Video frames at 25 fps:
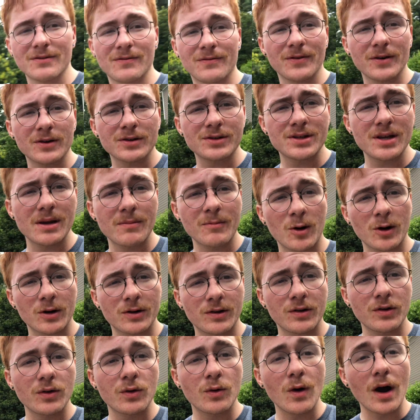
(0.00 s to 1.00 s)
first
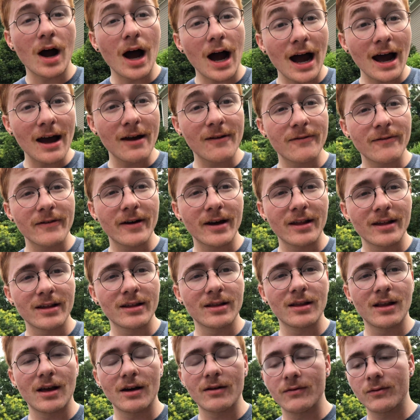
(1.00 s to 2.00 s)
MR2 I fell in
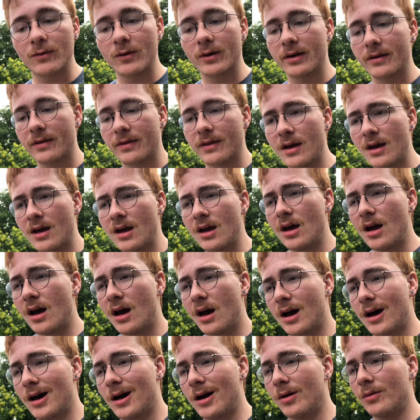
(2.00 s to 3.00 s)
love with.
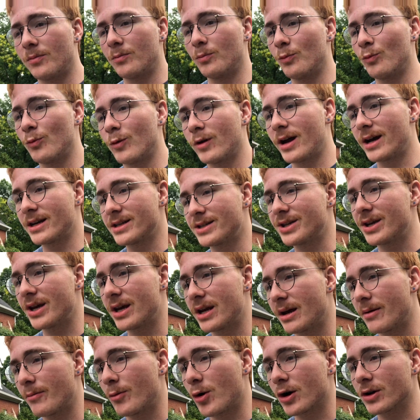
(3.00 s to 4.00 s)
When I see an
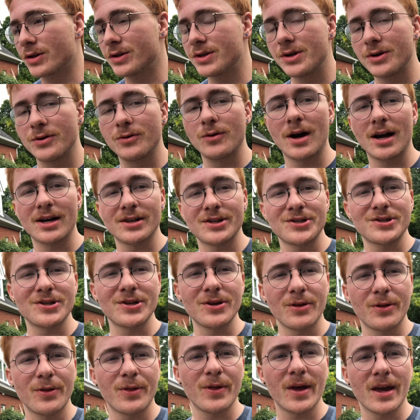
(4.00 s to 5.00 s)
MR2, I
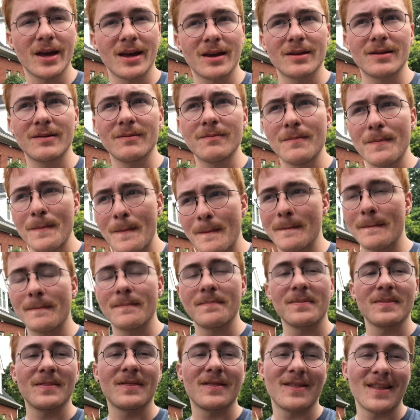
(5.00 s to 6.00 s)
still think, the
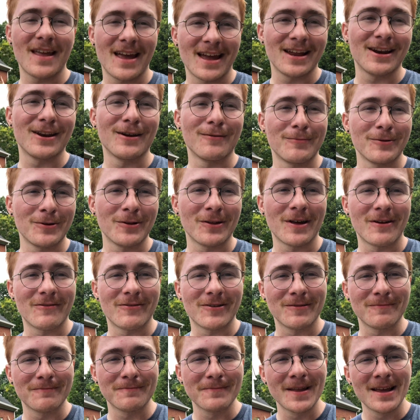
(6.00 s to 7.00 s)

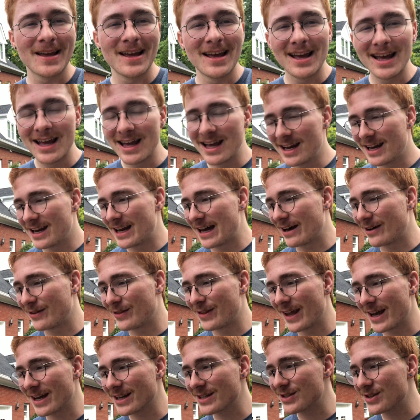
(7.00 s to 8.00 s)
AW11. Now,
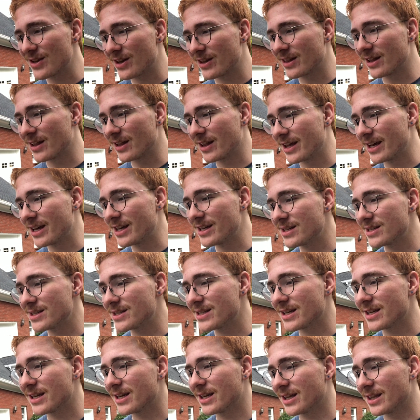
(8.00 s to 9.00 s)
next on the list,
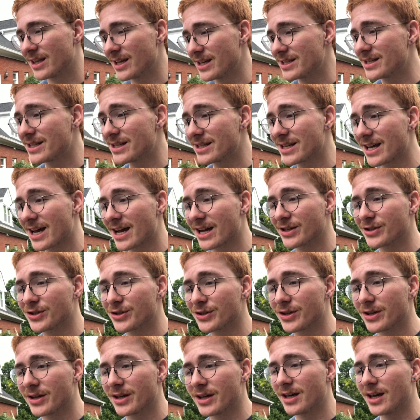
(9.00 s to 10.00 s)
this is
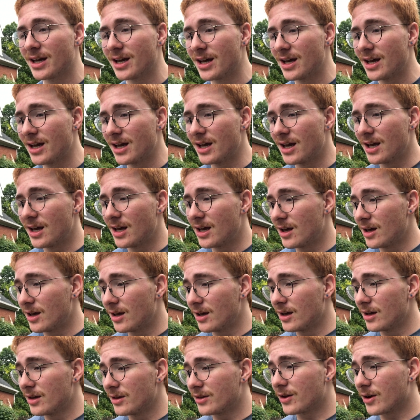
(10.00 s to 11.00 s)
actually
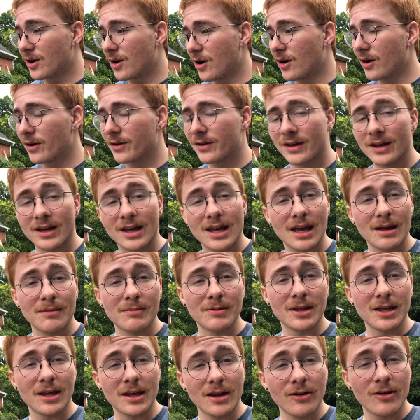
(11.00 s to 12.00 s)
the car that came
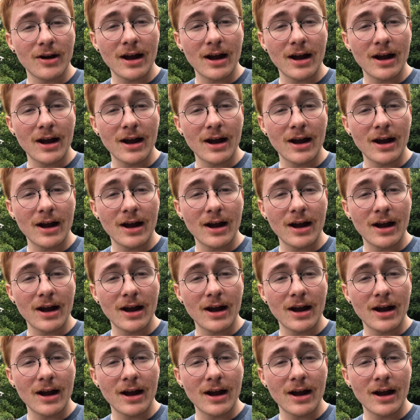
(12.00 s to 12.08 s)
the year